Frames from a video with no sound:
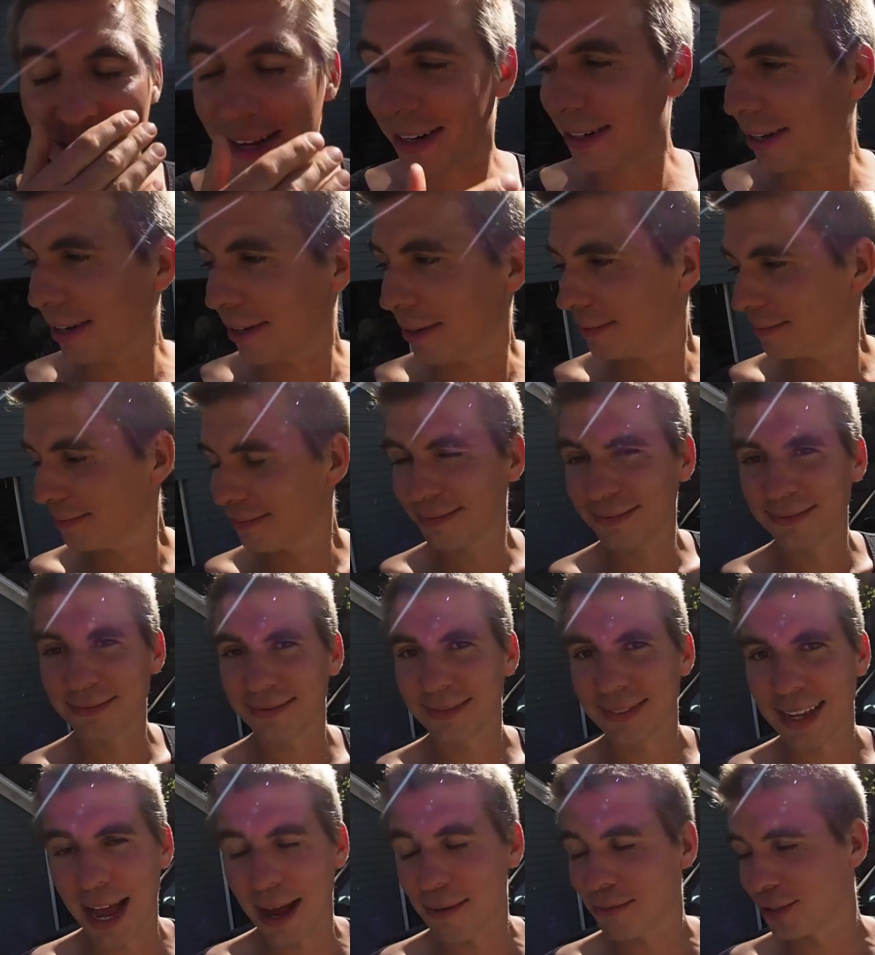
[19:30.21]
I don't know. Really
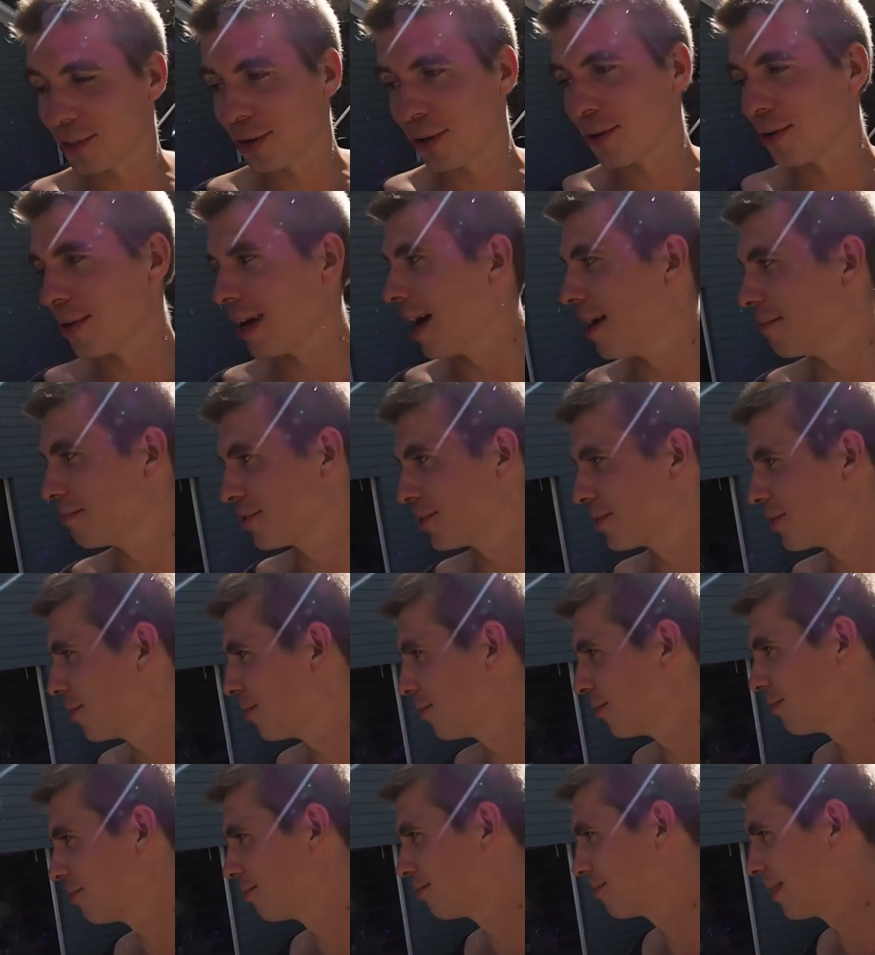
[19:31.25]
I'm so I'm
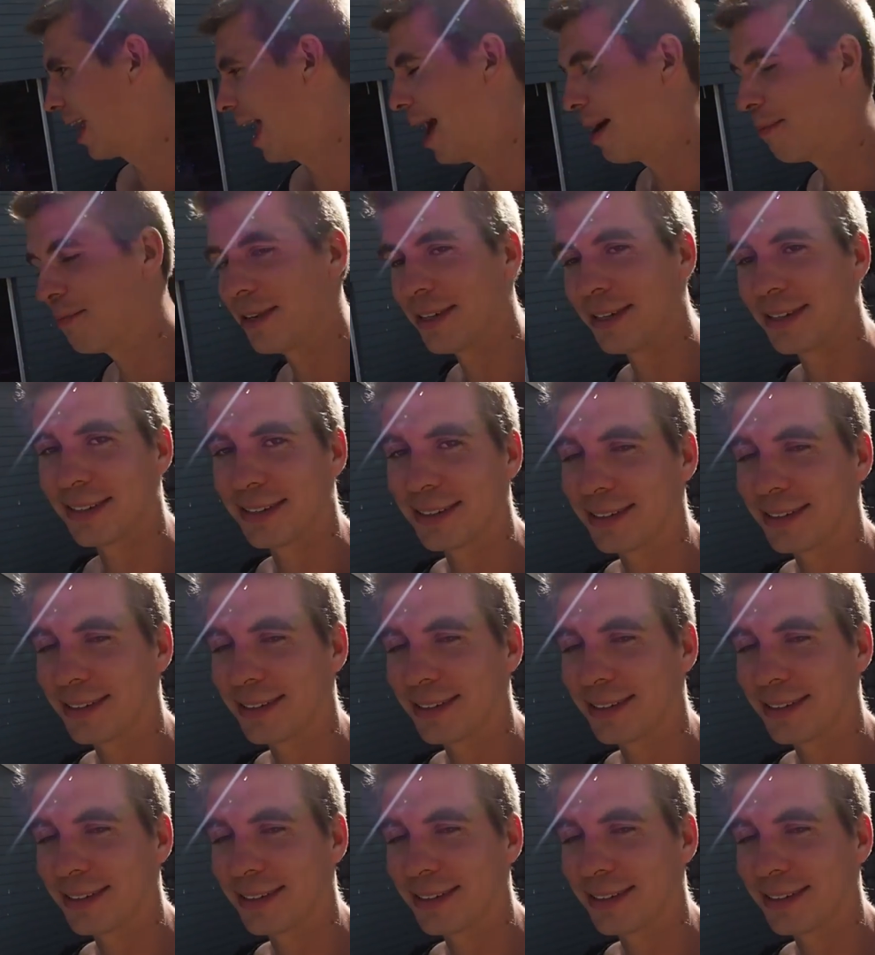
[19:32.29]
so happy